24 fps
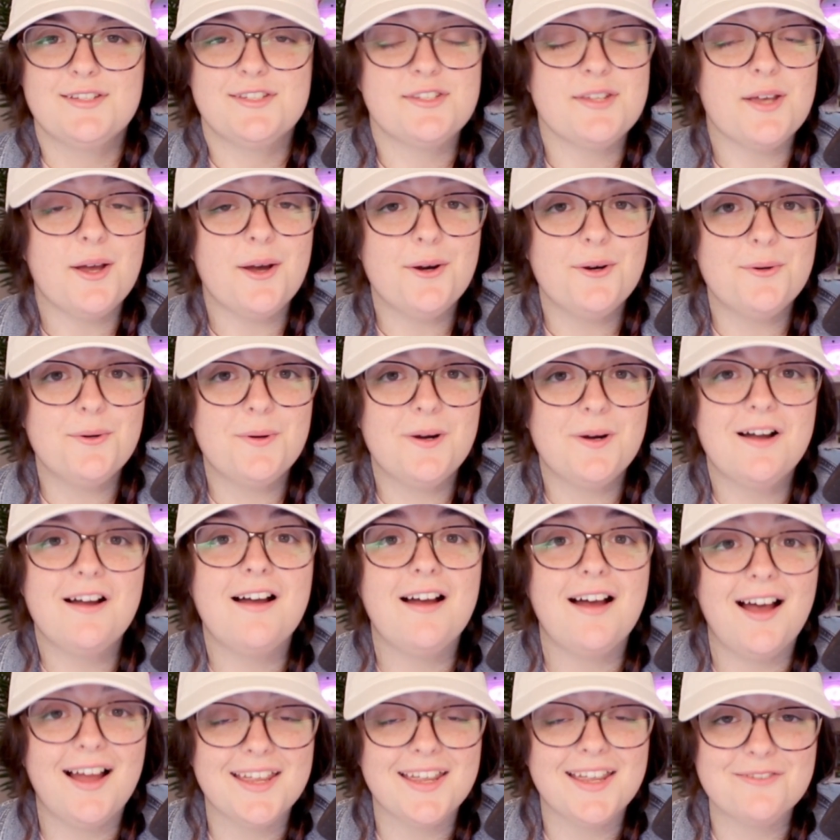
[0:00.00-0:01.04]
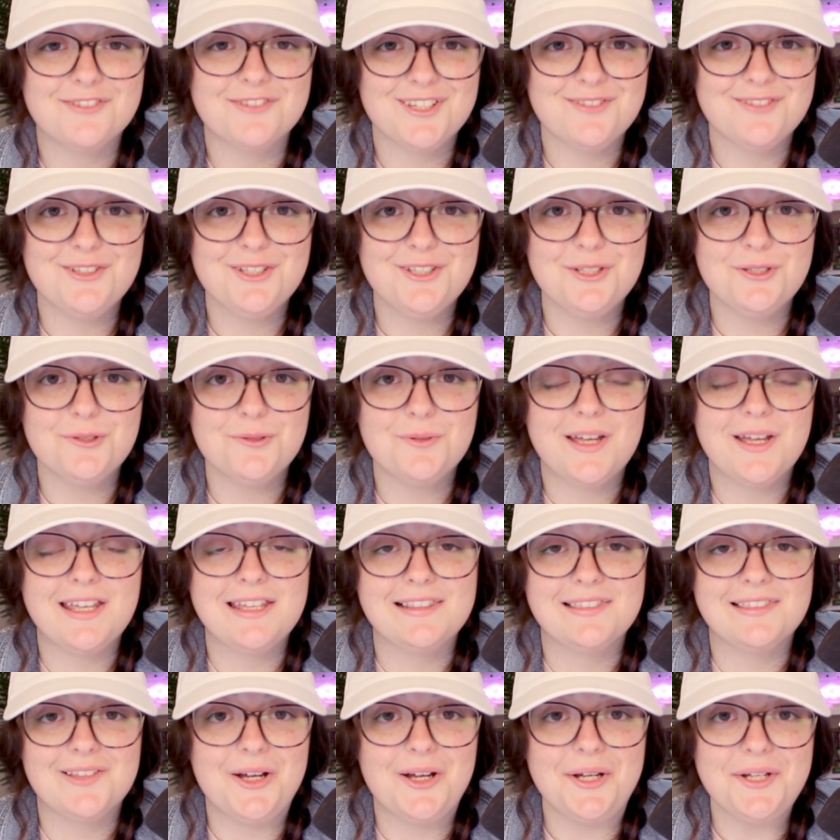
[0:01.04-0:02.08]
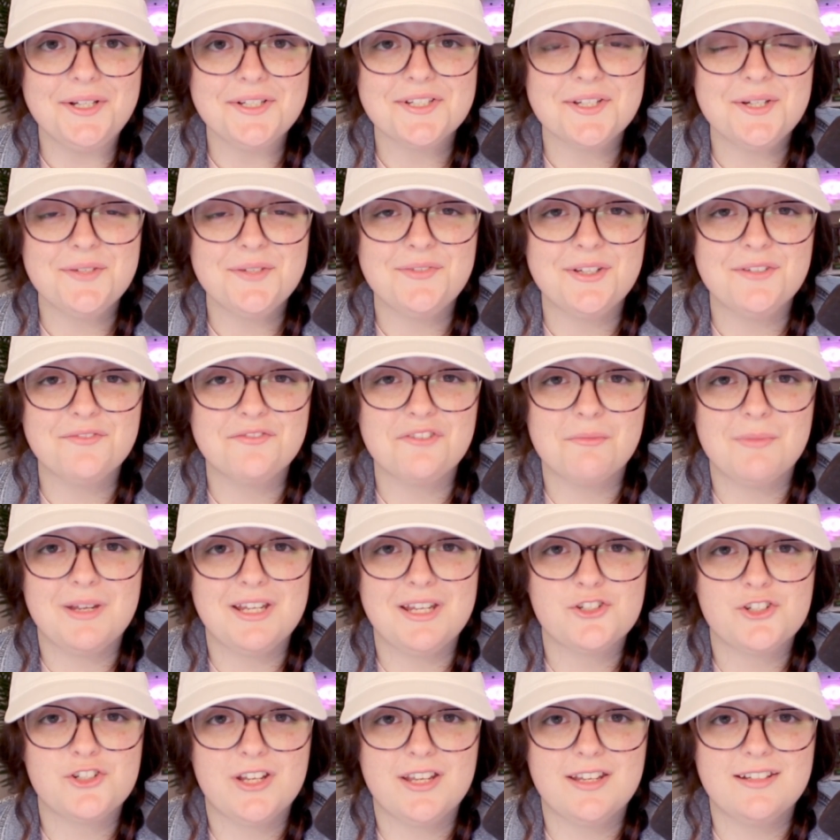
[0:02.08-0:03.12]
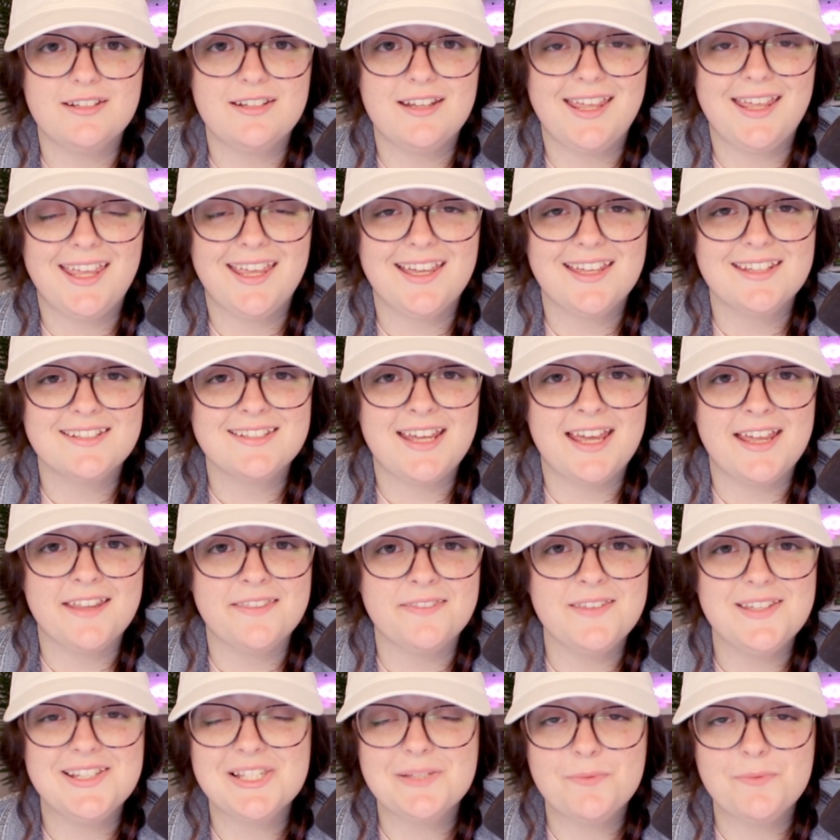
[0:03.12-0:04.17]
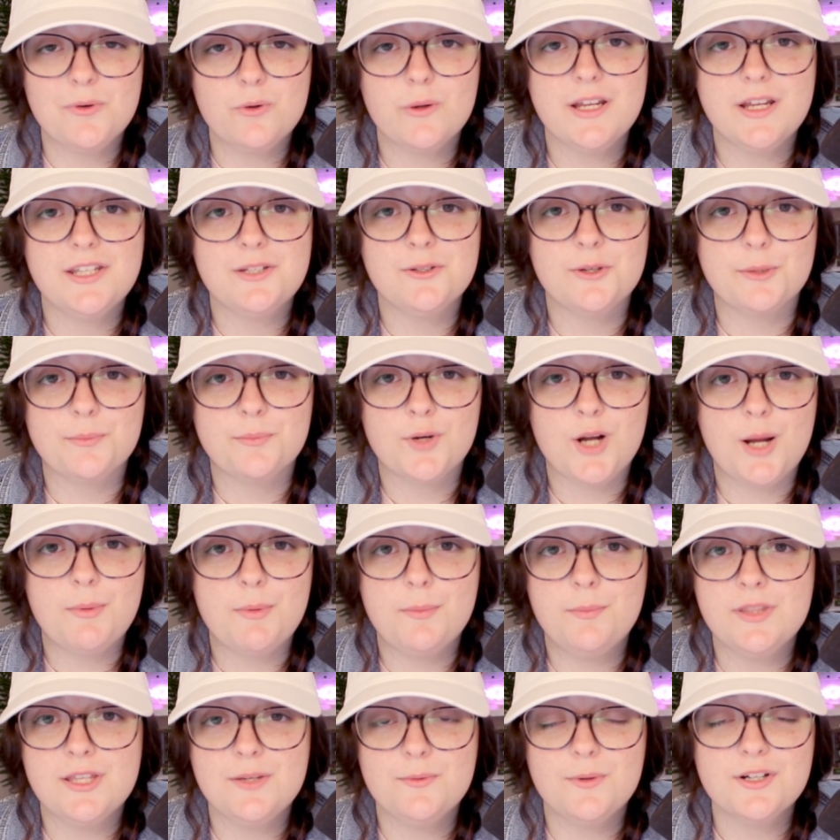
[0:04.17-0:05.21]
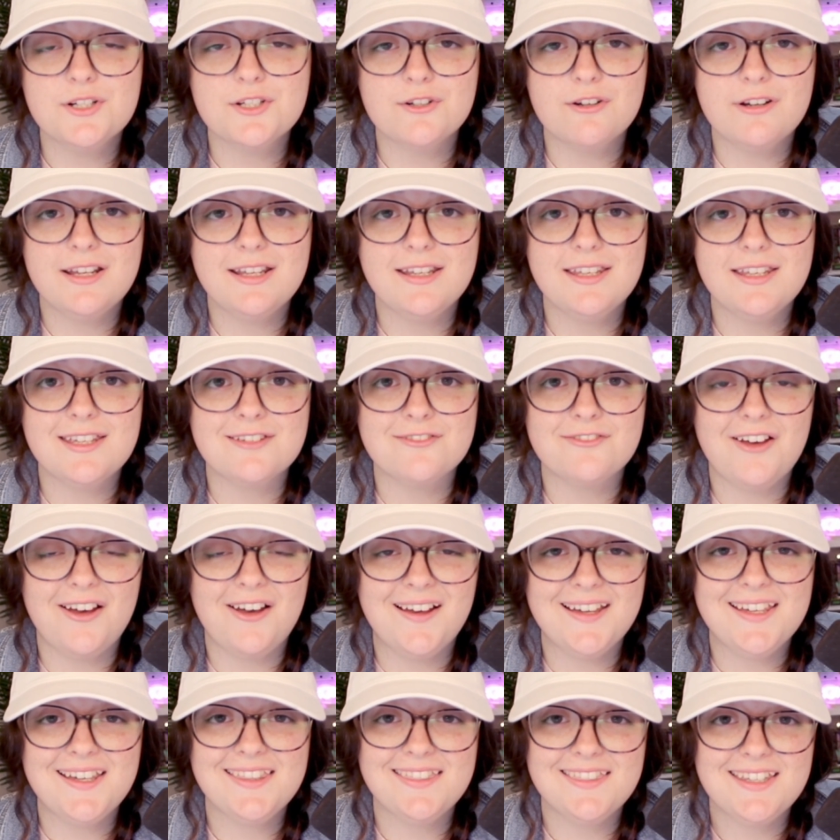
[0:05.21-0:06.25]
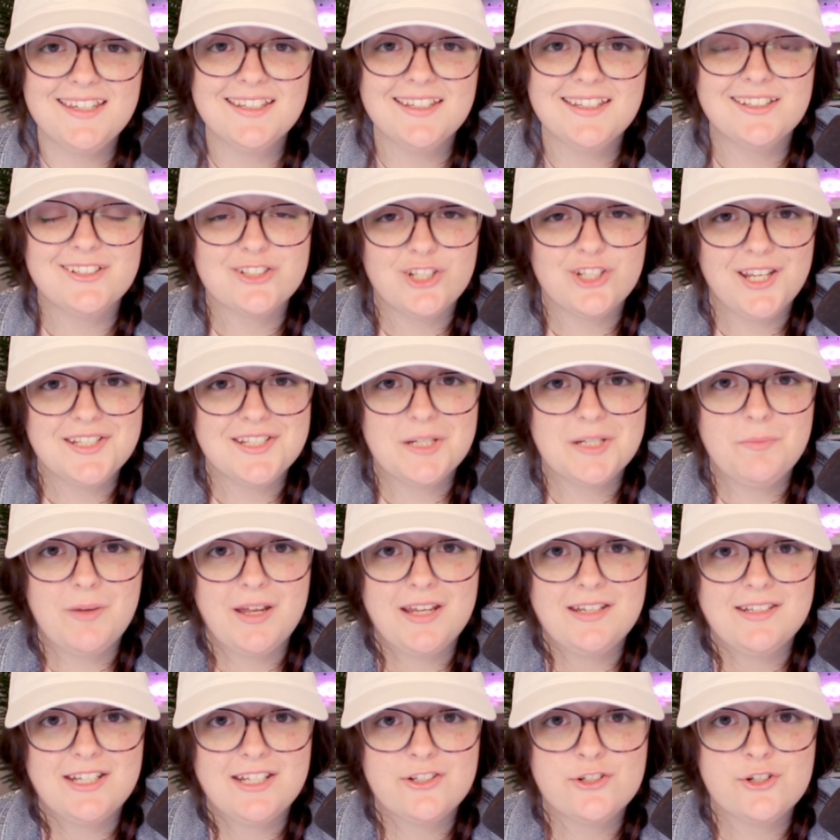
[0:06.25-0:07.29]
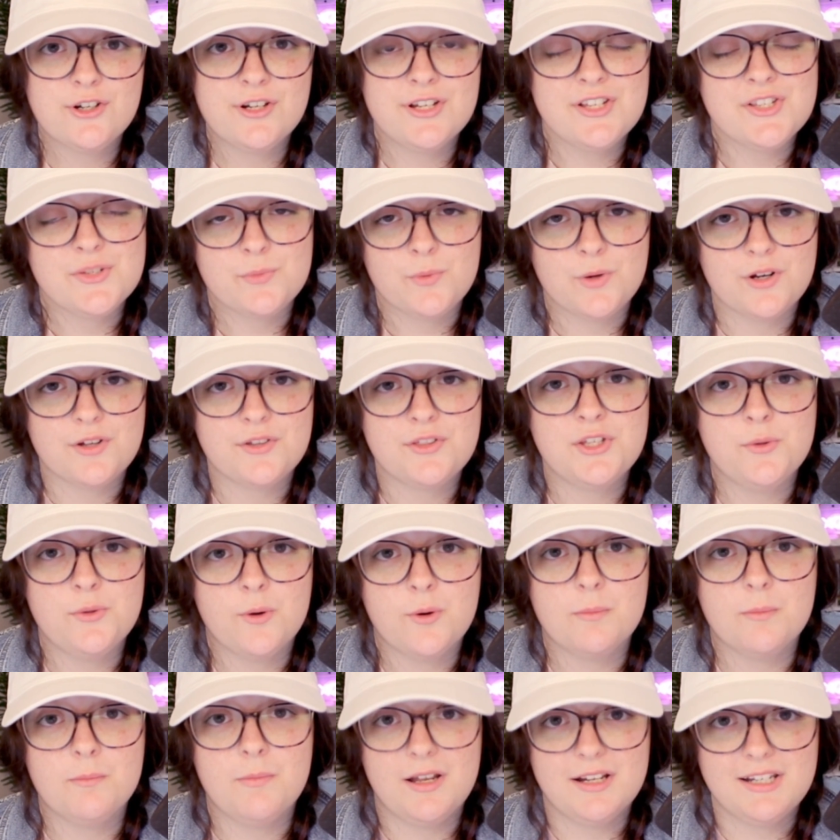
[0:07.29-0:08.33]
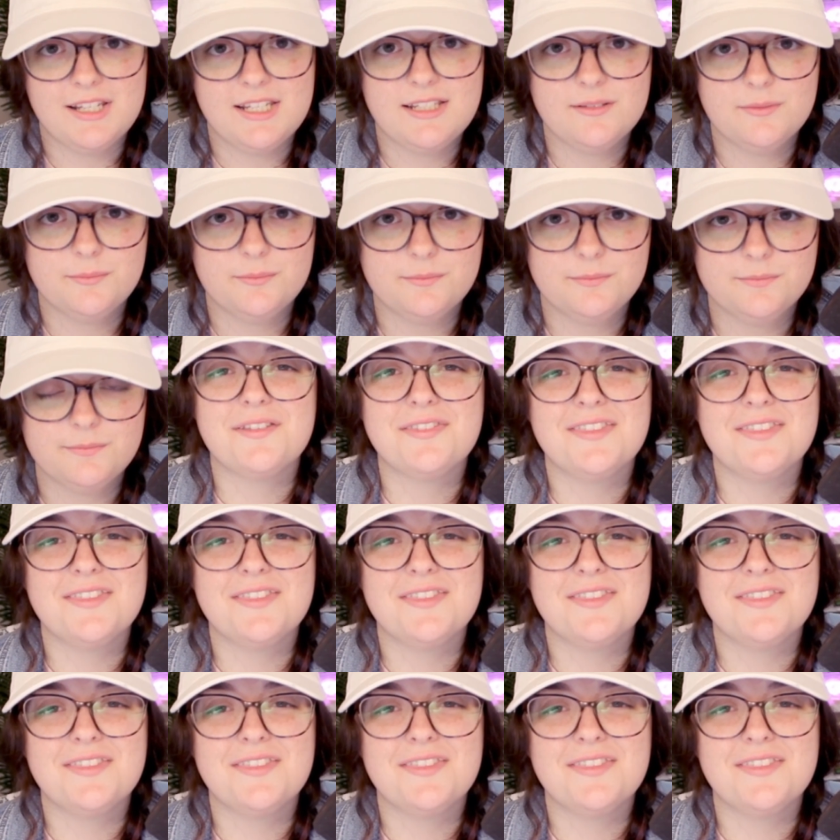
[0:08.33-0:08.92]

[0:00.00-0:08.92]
So, I have given you a lot of information, and at this point, you're probably wondering if I think Enchanted by Nature is worth your money.